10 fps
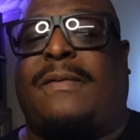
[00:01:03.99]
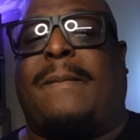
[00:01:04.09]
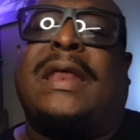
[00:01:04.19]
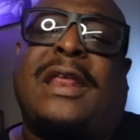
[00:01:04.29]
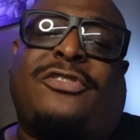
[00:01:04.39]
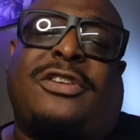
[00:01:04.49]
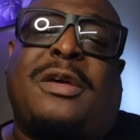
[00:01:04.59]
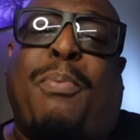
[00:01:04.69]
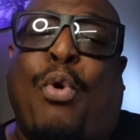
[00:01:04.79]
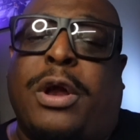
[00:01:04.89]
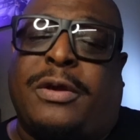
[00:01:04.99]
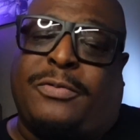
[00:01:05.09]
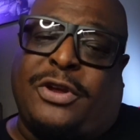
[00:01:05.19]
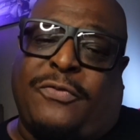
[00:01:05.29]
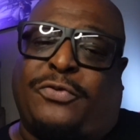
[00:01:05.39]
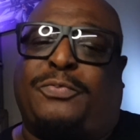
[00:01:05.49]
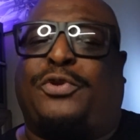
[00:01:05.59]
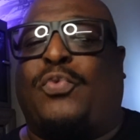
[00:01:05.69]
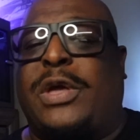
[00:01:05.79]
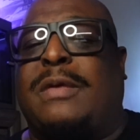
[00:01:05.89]
That is an important difference
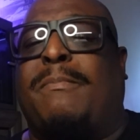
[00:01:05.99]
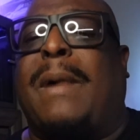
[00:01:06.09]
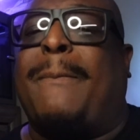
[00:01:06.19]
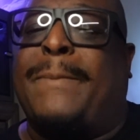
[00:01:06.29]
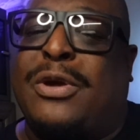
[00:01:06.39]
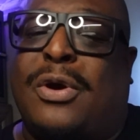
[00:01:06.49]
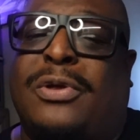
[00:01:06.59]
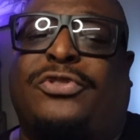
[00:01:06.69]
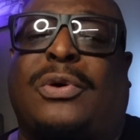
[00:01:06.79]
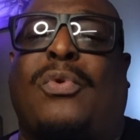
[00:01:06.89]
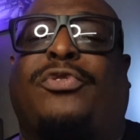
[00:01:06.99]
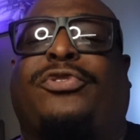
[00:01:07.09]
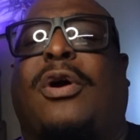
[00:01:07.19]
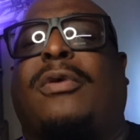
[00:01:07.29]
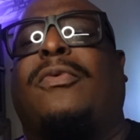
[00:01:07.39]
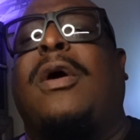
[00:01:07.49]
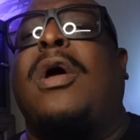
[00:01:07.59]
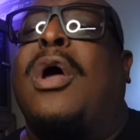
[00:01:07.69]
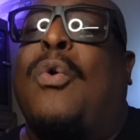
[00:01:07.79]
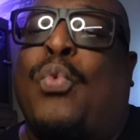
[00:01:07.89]
between my build and someone starting
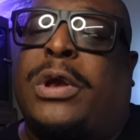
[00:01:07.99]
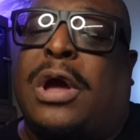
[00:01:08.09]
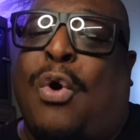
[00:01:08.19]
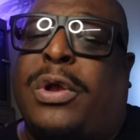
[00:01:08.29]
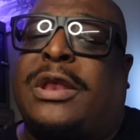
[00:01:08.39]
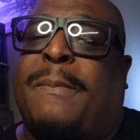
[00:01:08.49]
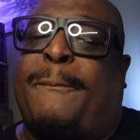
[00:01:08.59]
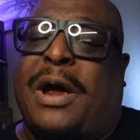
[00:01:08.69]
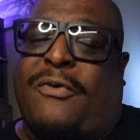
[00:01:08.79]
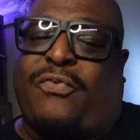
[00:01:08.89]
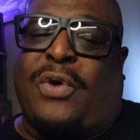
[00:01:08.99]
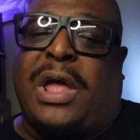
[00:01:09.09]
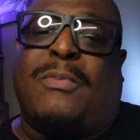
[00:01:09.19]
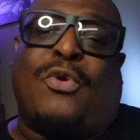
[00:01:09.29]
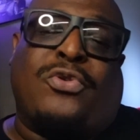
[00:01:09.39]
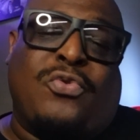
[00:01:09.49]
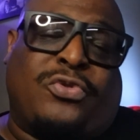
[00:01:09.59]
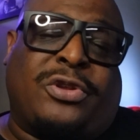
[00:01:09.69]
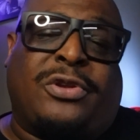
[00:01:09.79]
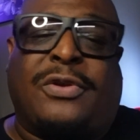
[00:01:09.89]
with only the bare frame or
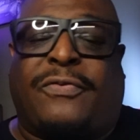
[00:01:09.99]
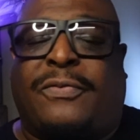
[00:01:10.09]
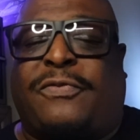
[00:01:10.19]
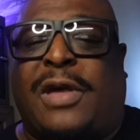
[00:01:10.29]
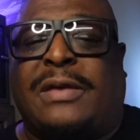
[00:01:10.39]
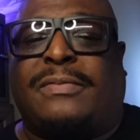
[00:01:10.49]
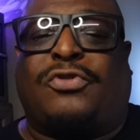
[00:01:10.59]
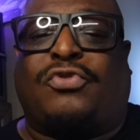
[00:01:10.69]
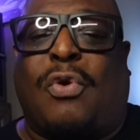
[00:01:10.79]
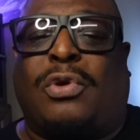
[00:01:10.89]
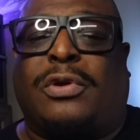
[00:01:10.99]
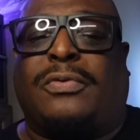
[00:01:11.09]
using a different flight controller.